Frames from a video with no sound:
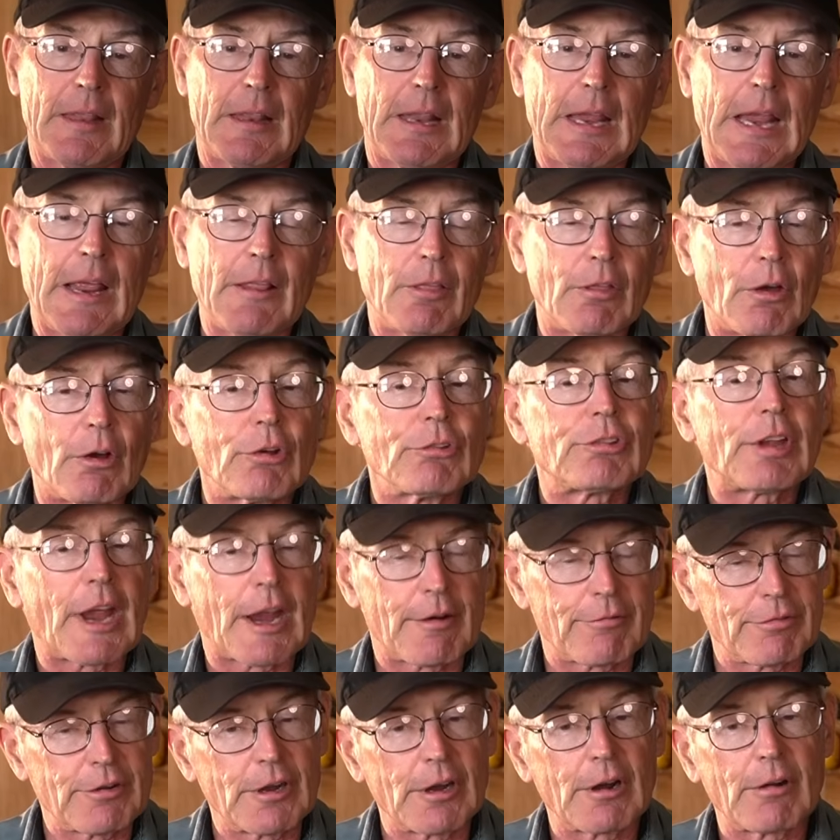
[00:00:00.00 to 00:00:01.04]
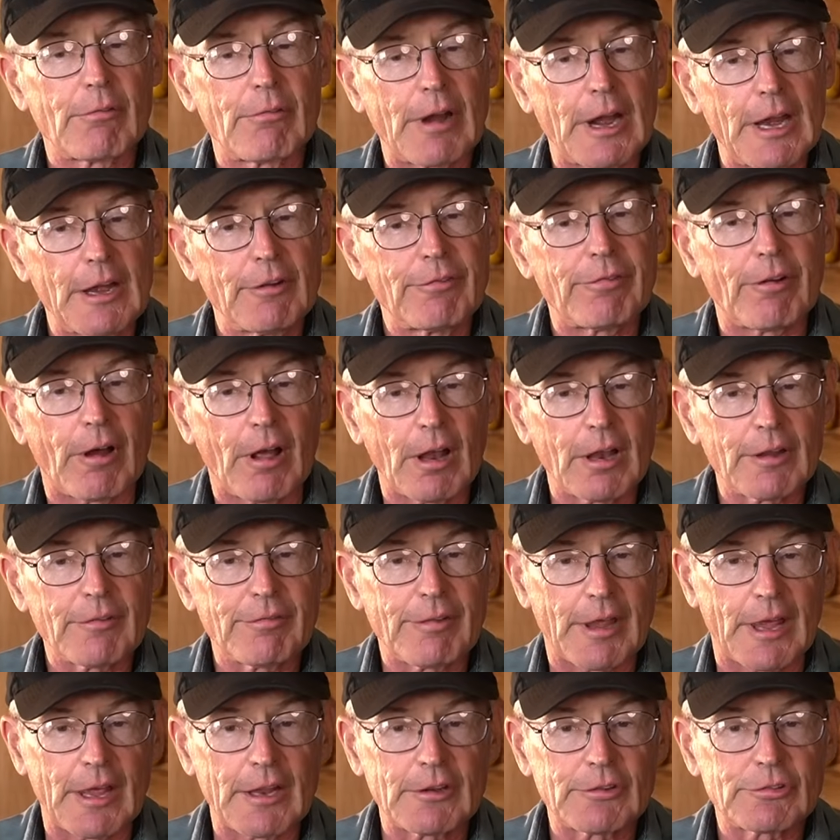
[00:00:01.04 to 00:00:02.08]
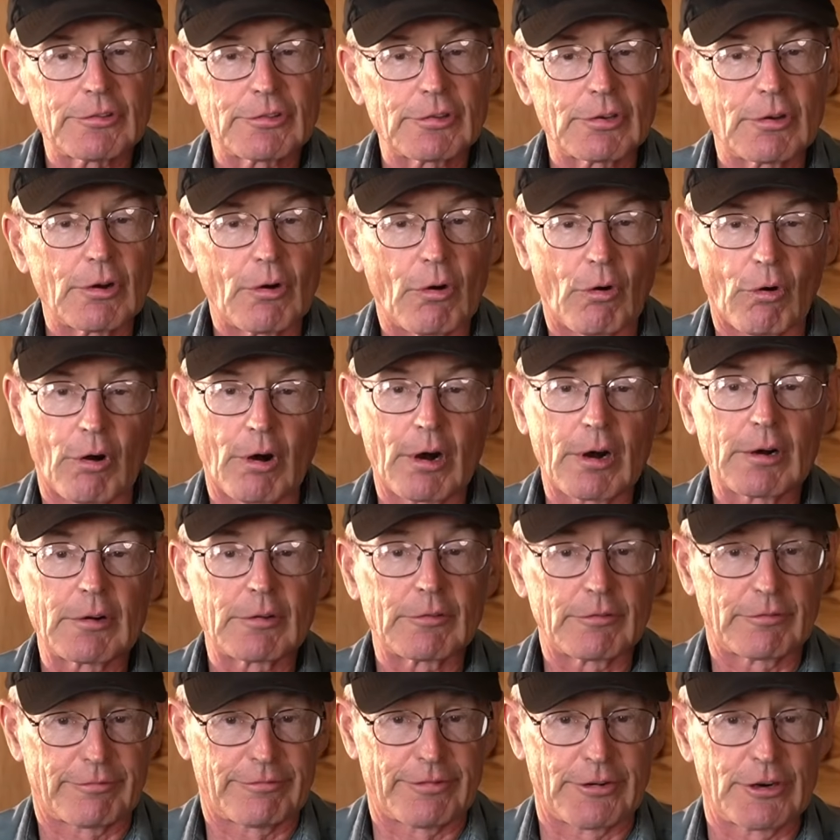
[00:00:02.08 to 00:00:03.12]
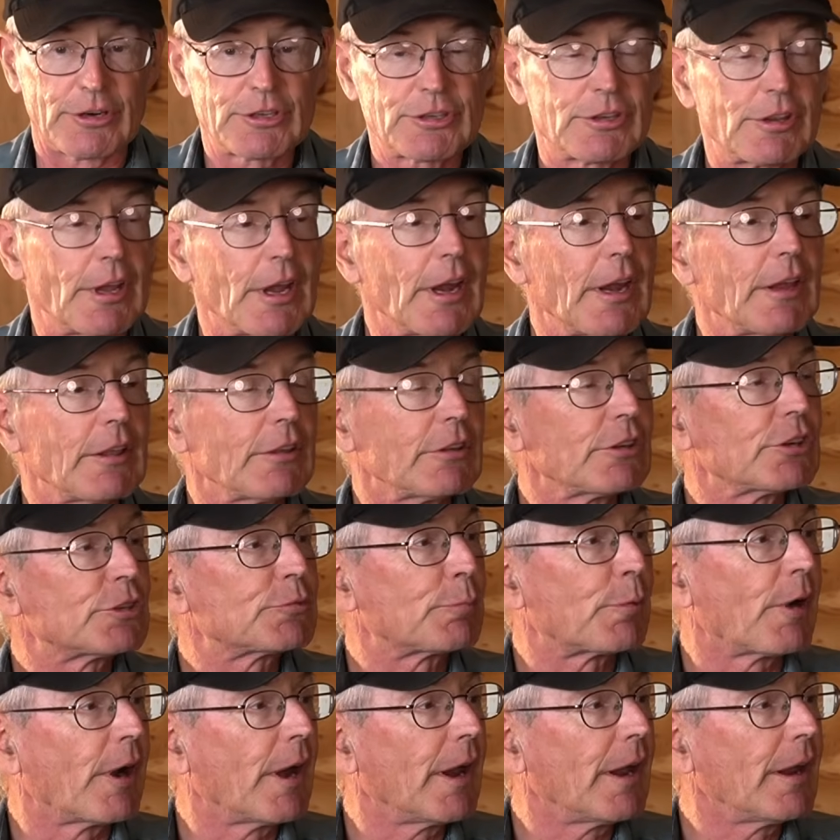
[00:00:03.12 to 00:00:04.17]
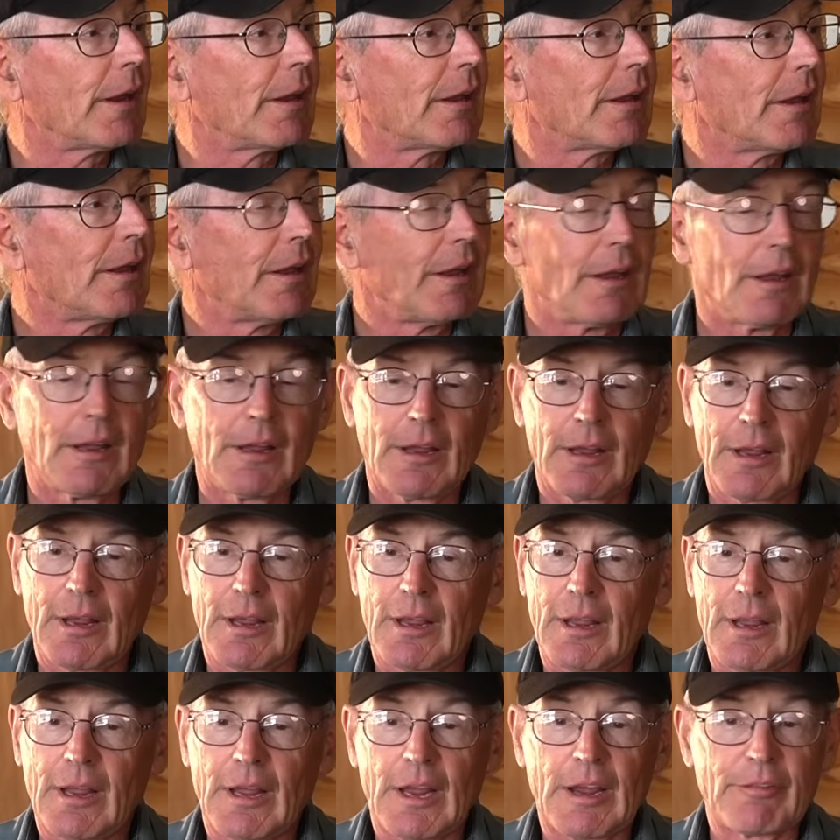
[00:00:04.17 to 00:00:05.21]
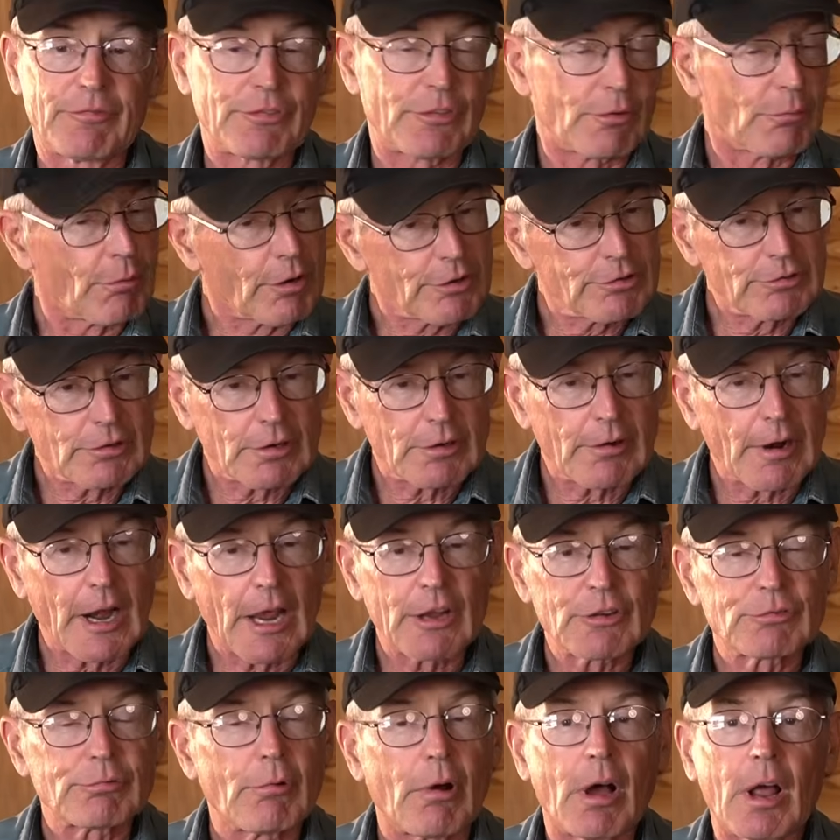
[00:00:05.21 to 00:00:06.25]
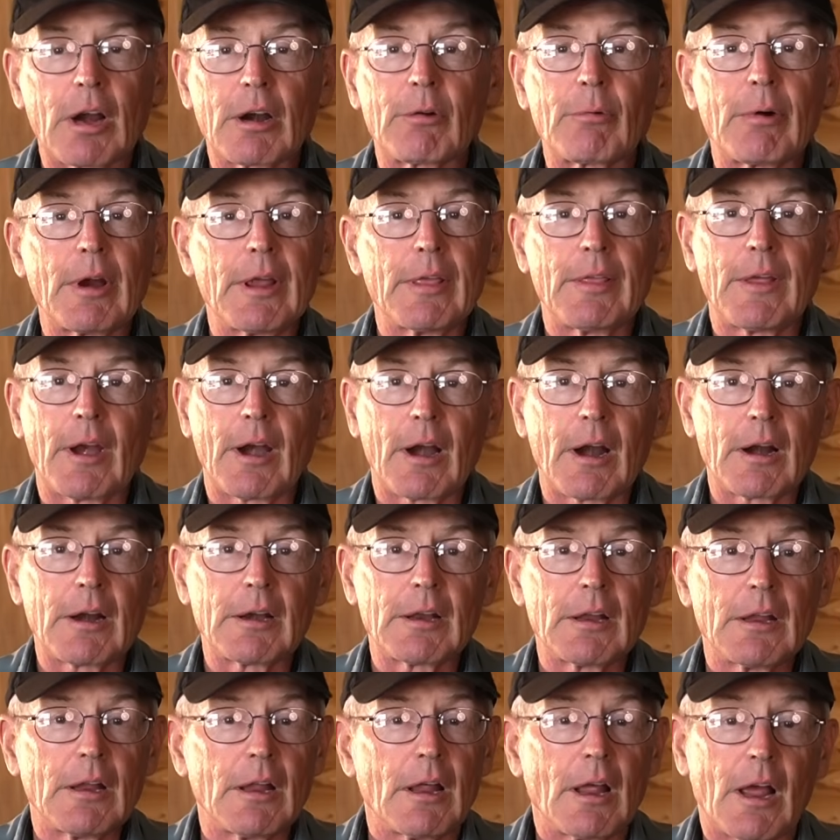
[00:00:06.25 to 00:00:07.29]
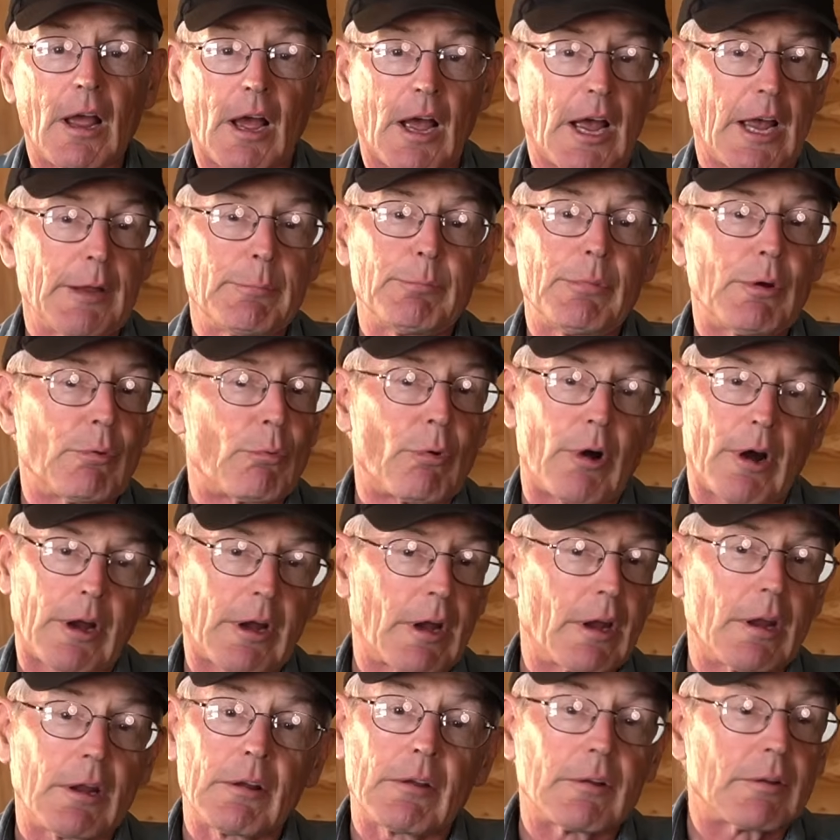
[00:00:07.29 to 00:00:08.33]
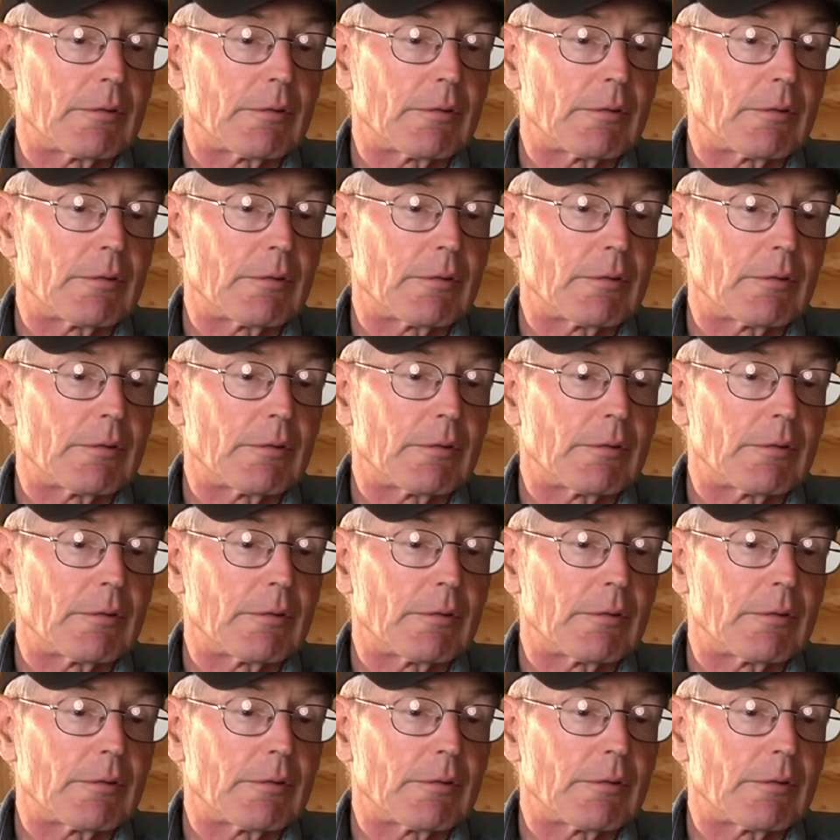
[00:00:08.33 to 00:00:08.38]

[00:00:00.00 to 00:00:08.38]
in those heavier rainfall events or first thing in the spring, if there wasn't a grass waterway there, I'd be working